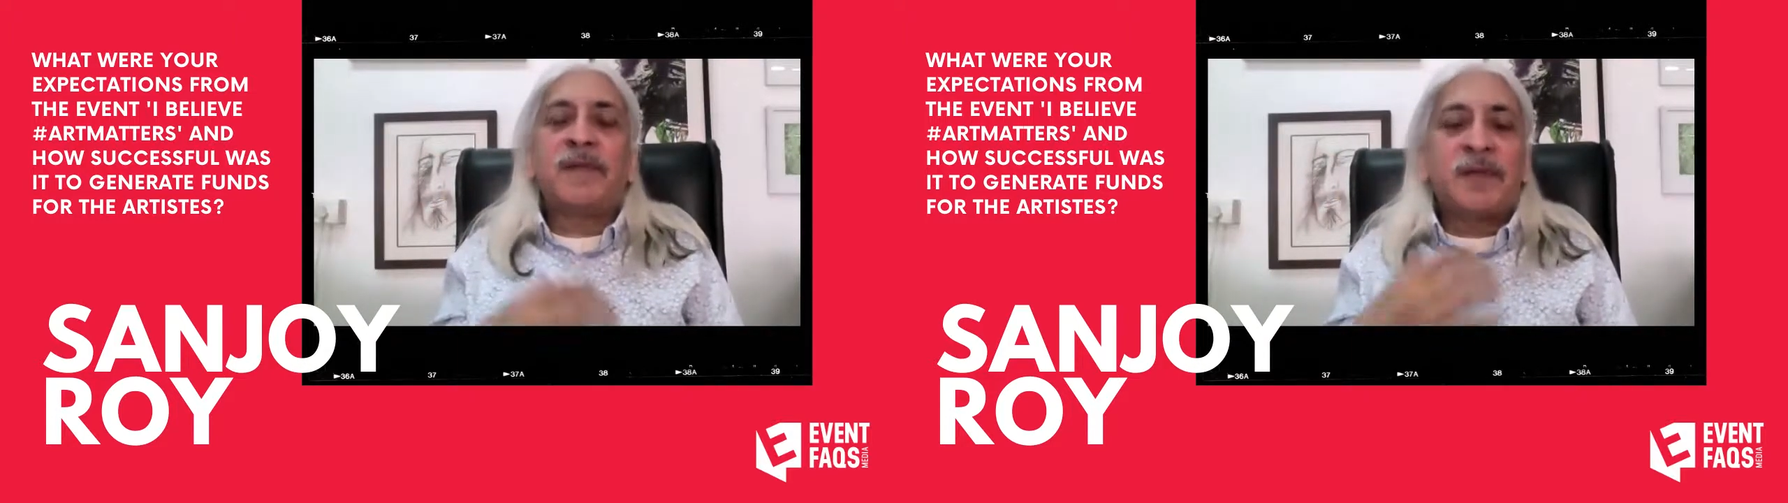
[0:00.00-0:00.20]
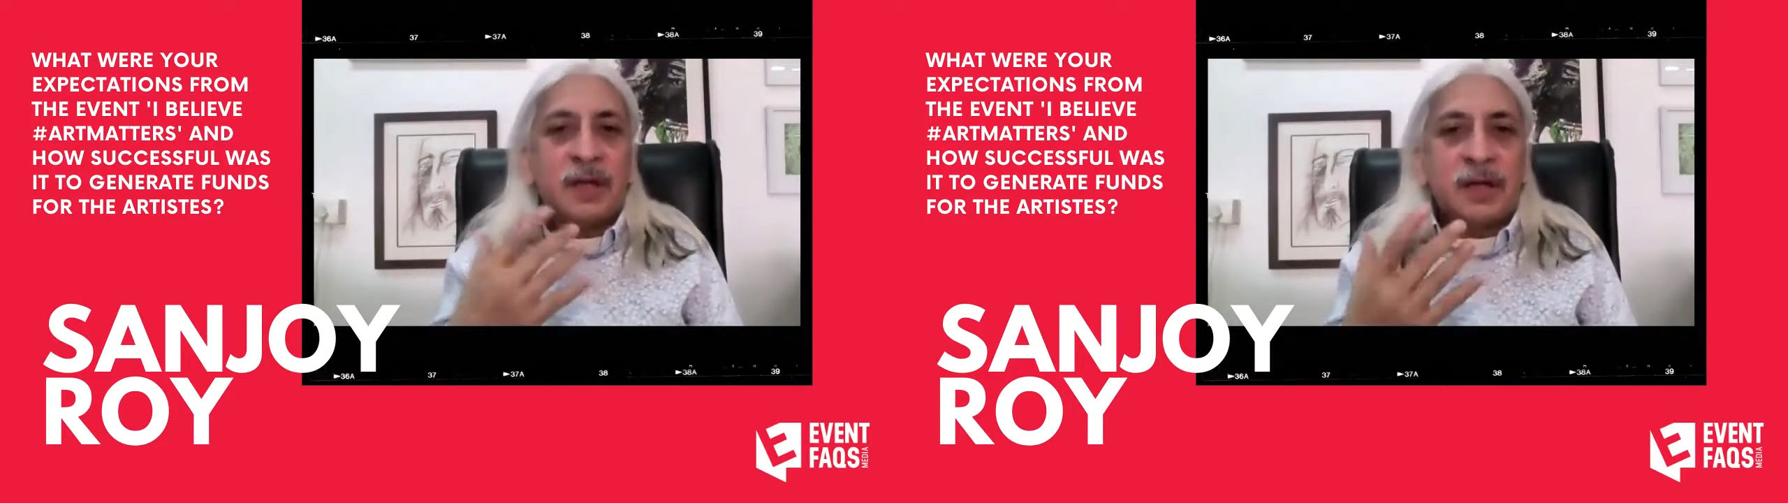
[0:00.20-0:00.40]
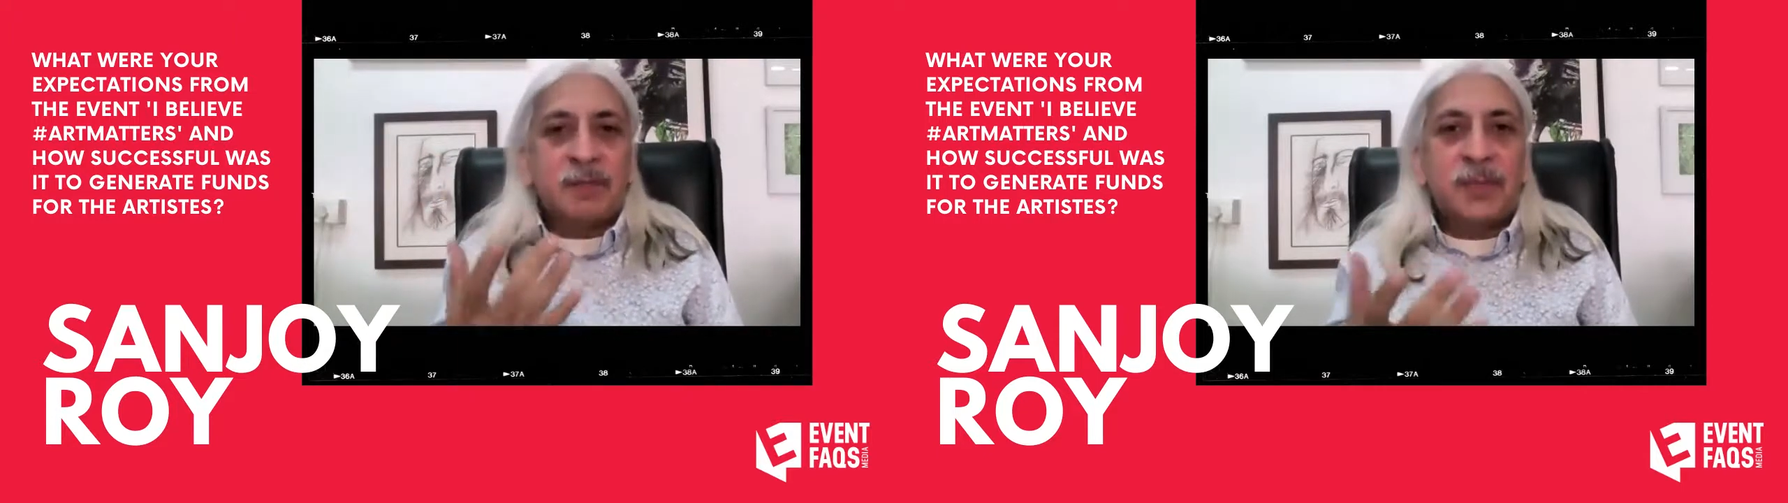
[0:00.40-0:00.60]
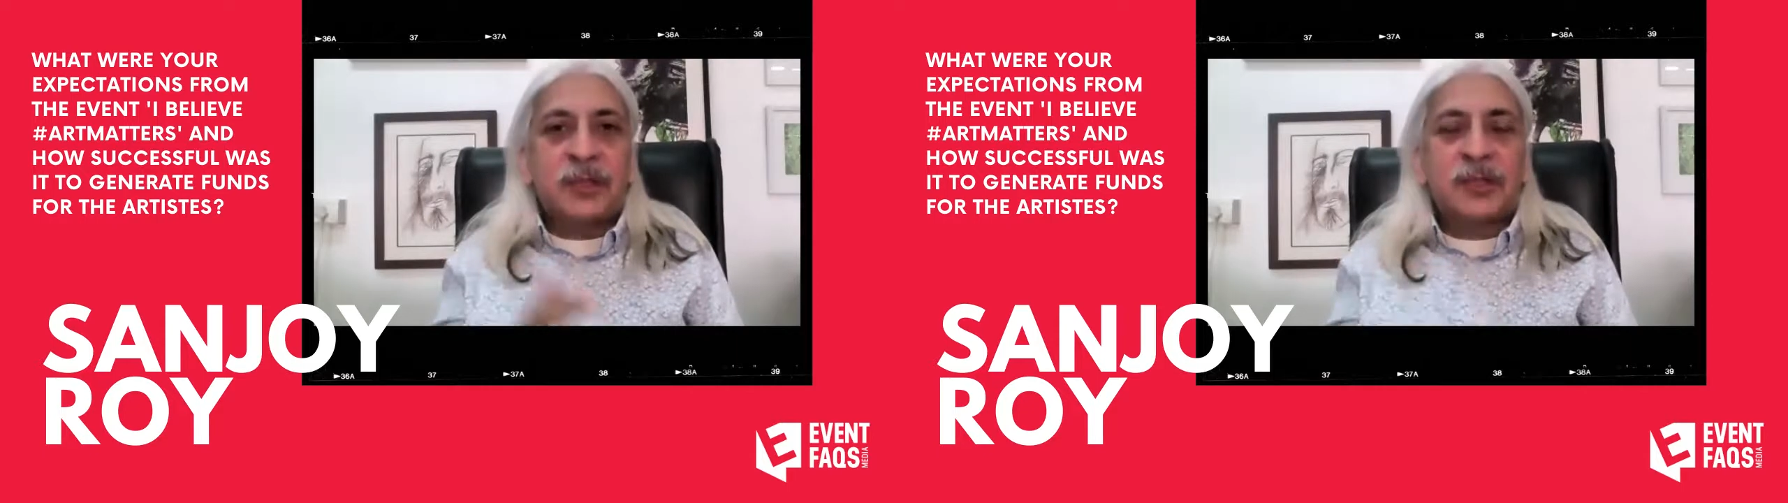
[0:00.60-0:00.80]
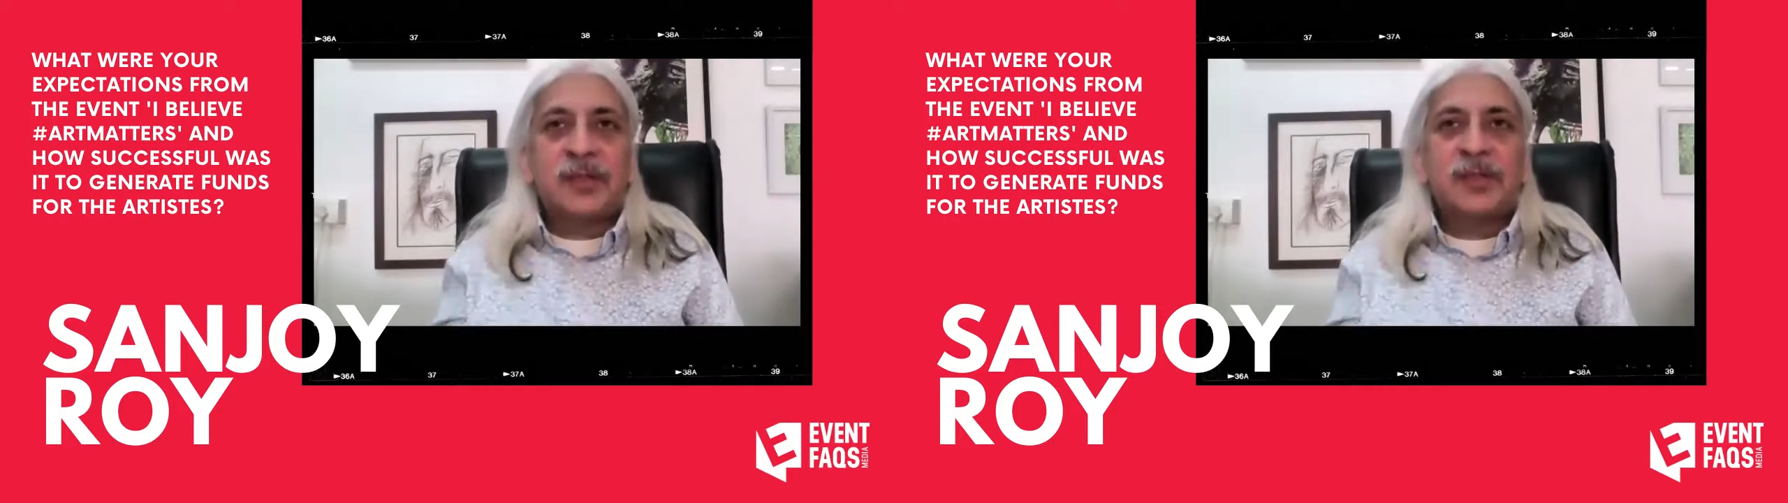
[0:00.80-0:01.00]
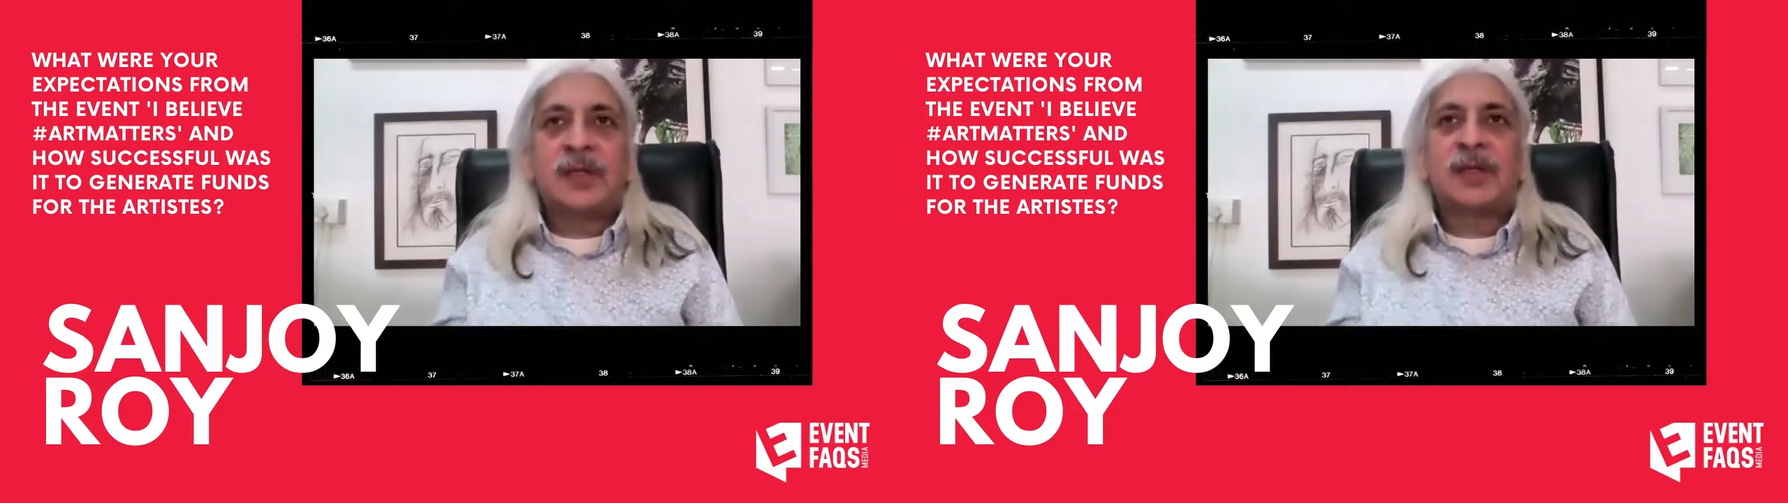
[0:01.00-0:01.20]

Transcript: a very ambitious